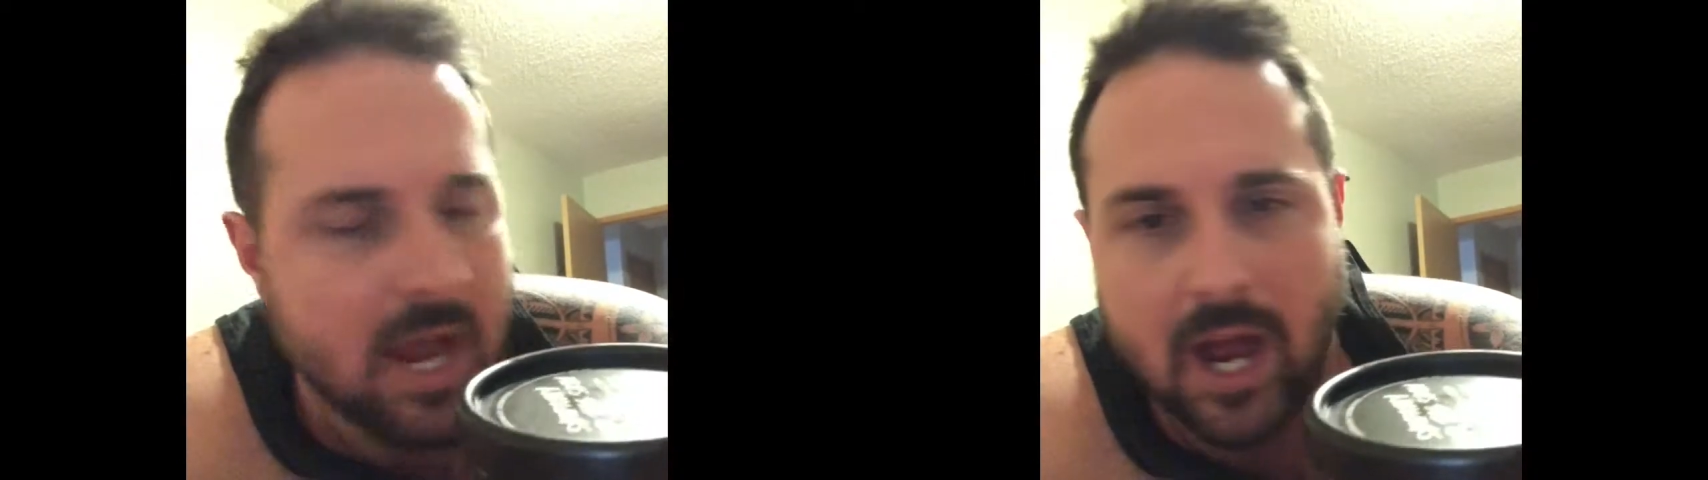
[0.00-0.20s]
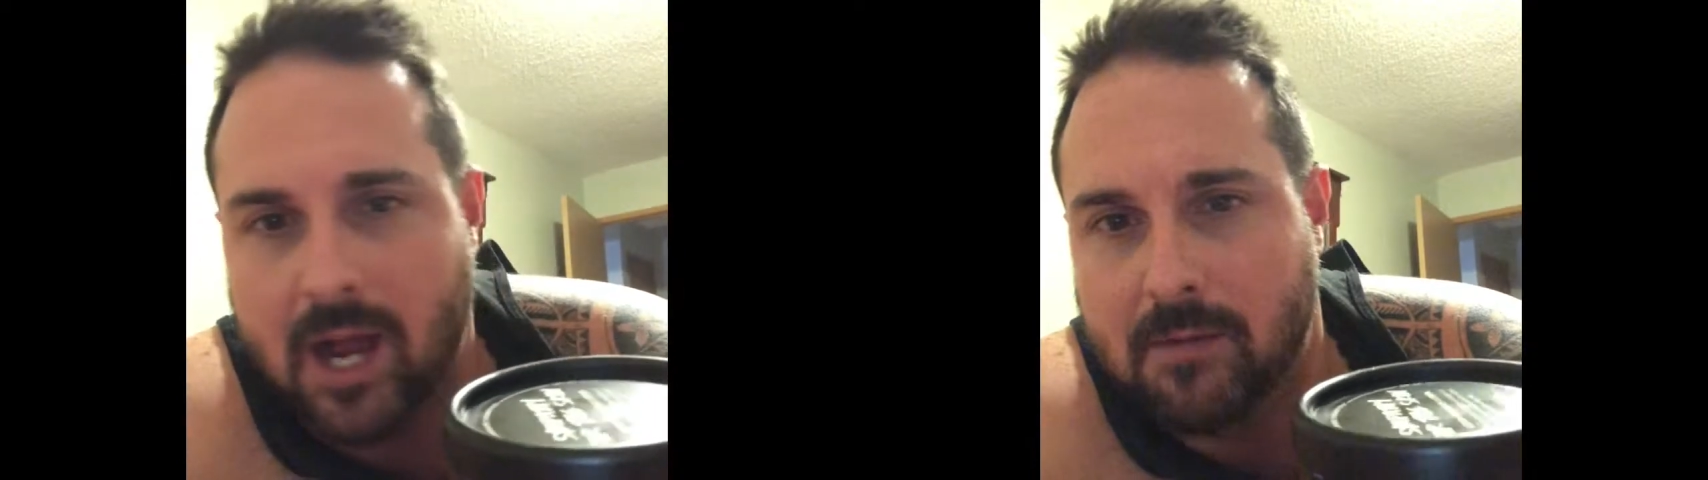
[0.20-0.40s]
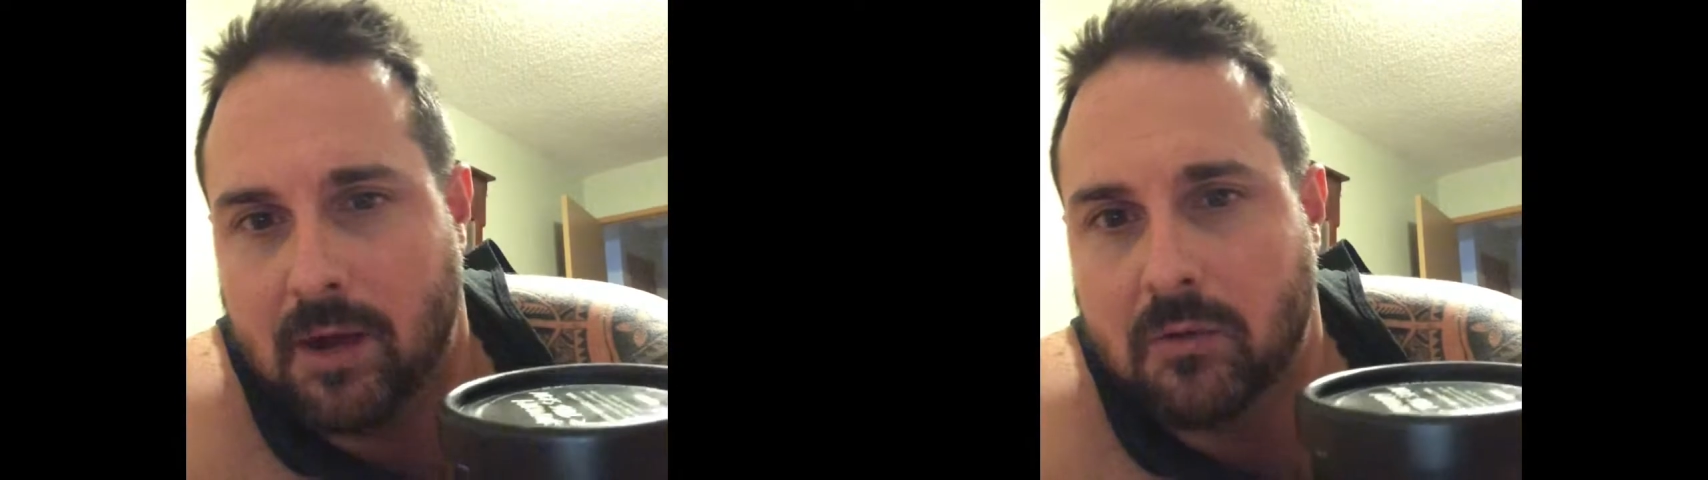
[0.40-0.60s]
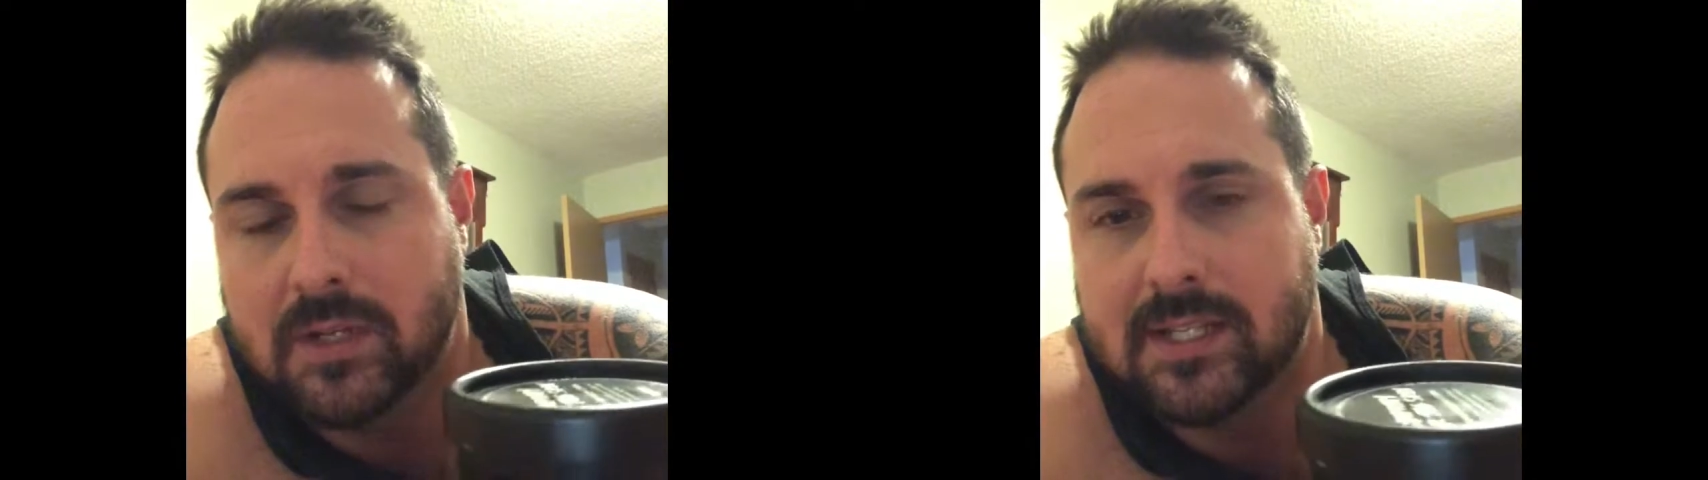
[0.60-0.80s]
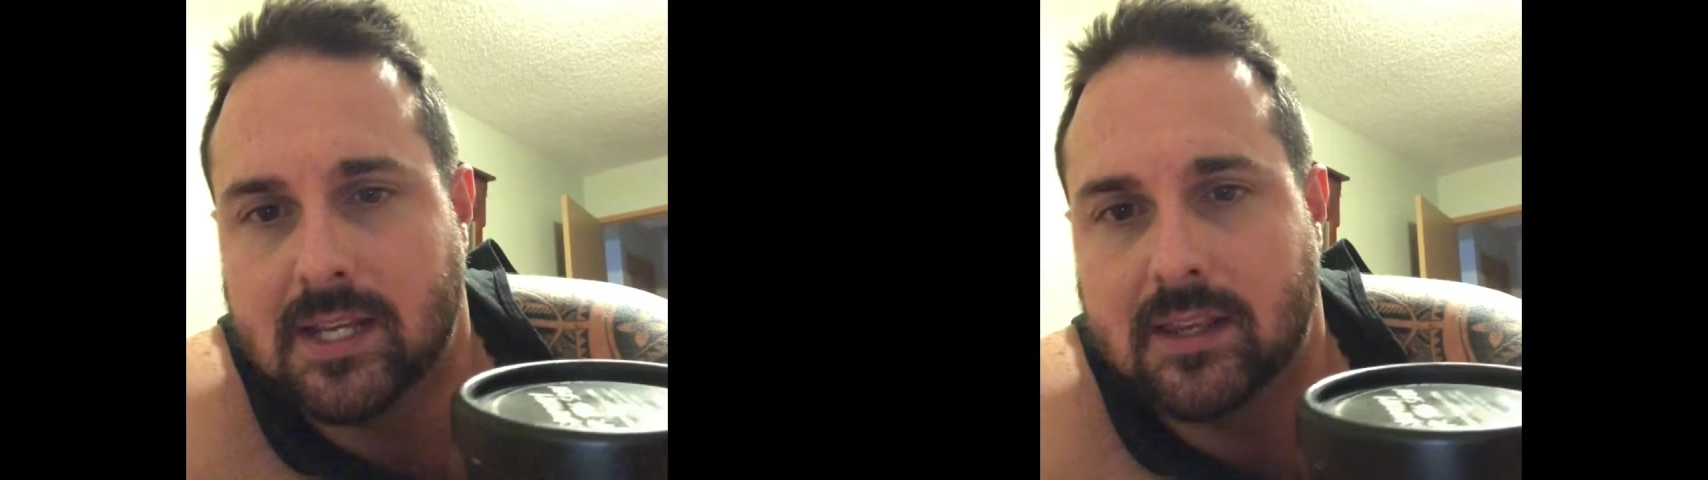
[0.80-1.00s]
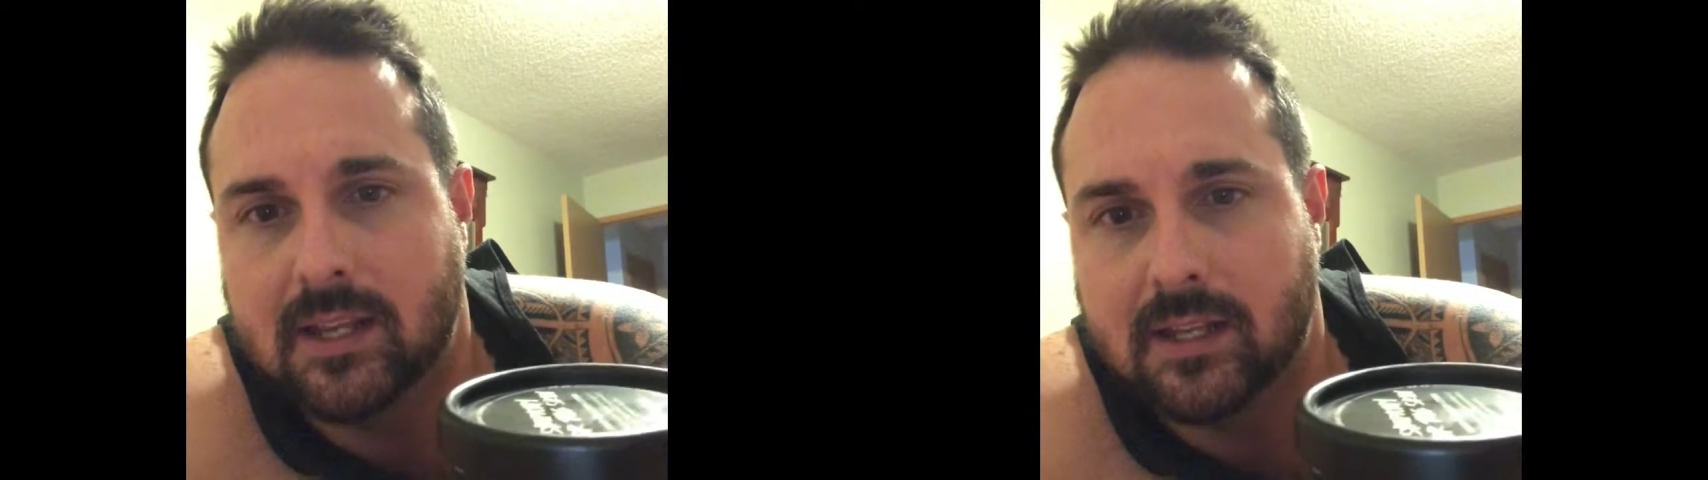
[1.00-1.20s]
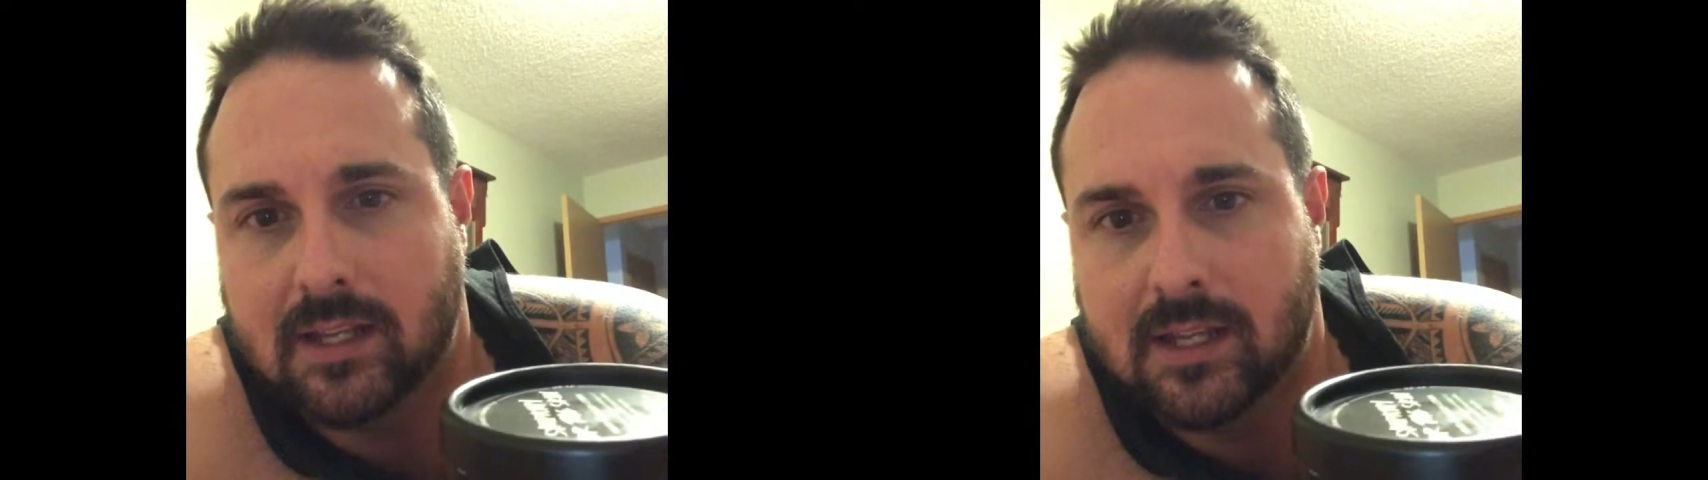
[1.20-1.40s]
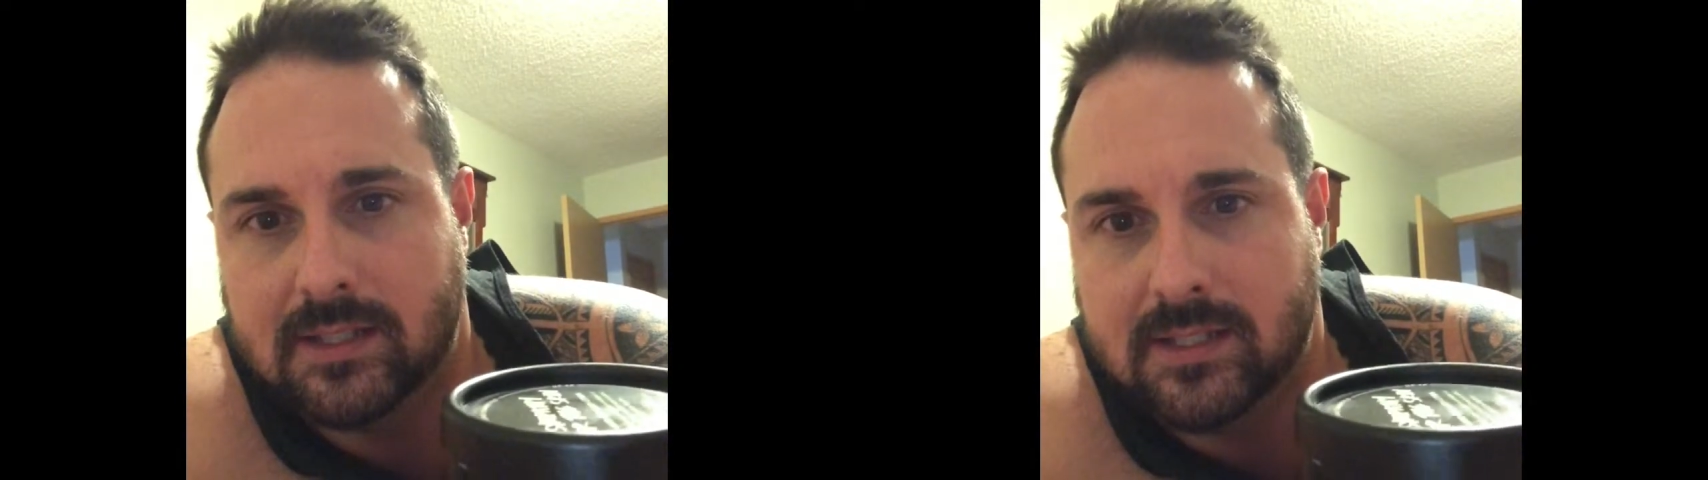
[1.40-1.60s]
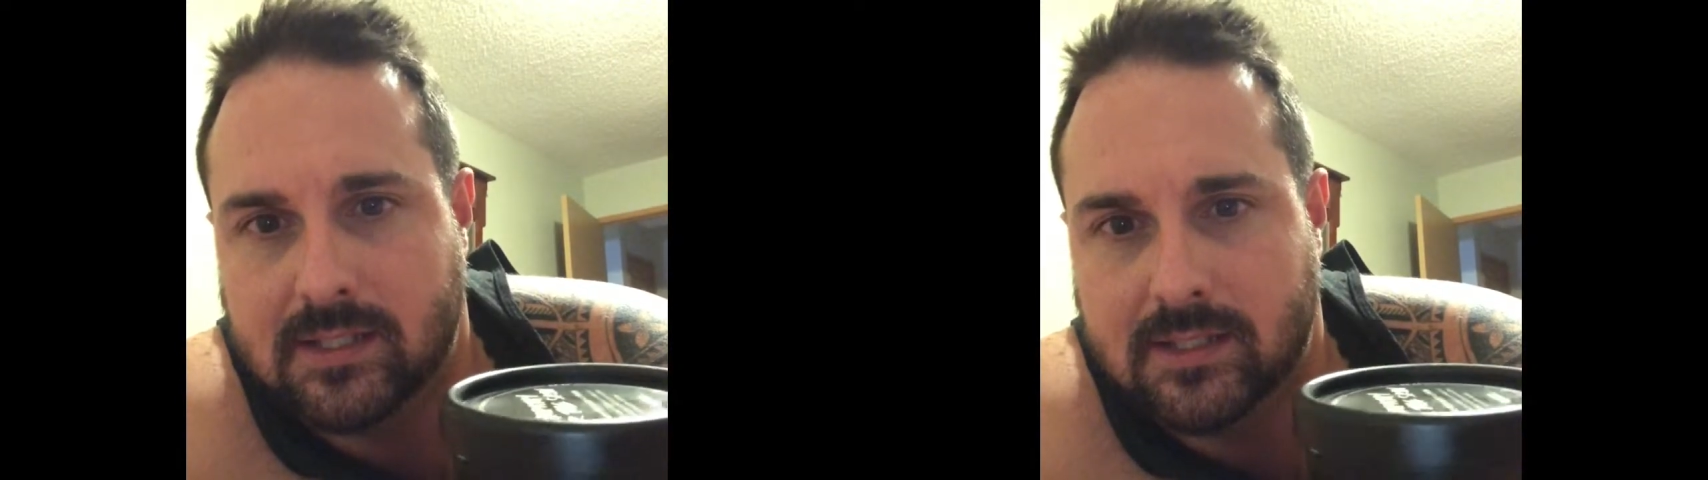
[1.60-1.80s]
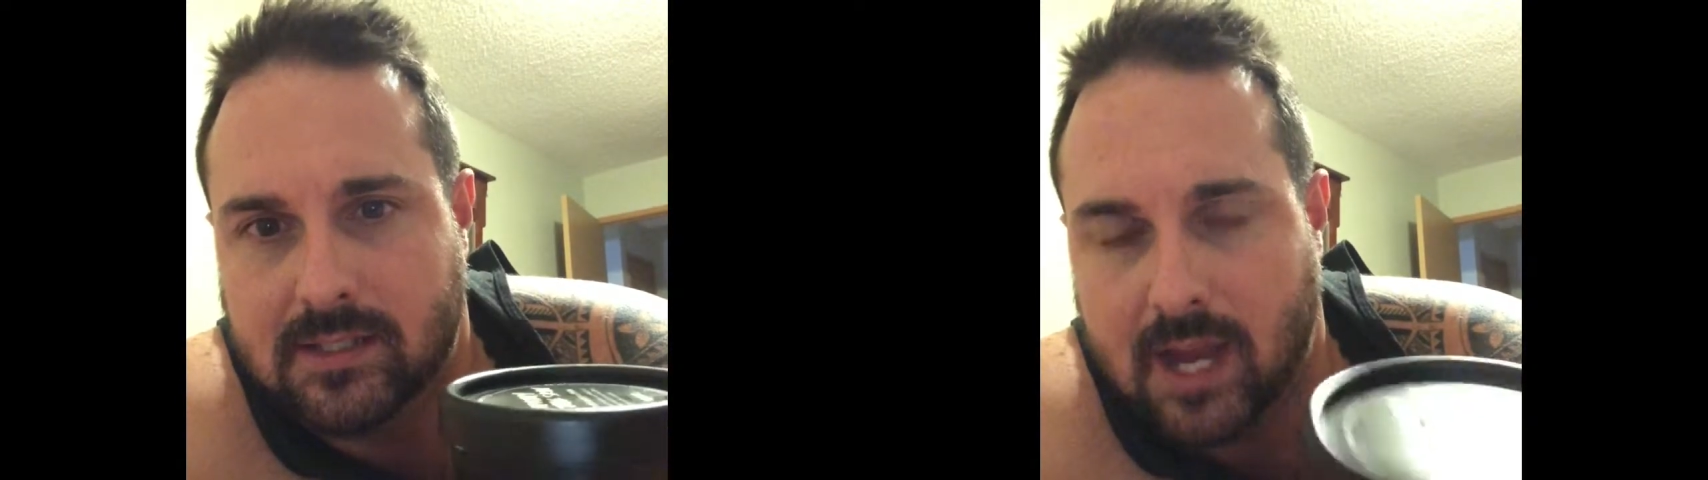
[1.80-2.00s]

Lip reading: I will say that it's